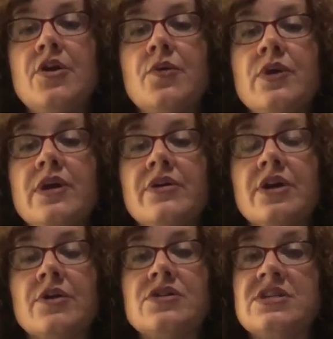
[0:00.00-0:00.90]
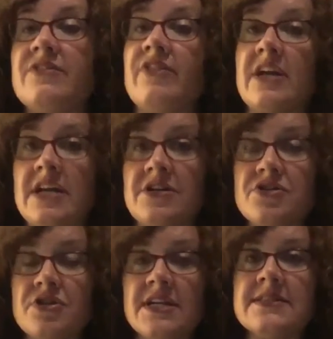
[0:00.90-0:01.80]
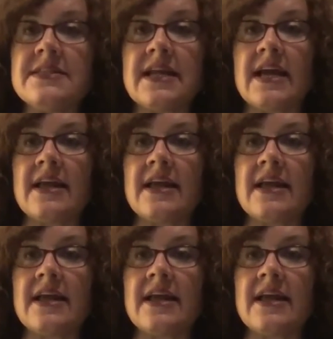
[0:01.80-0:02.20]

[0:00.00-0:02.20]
will go to different countries to get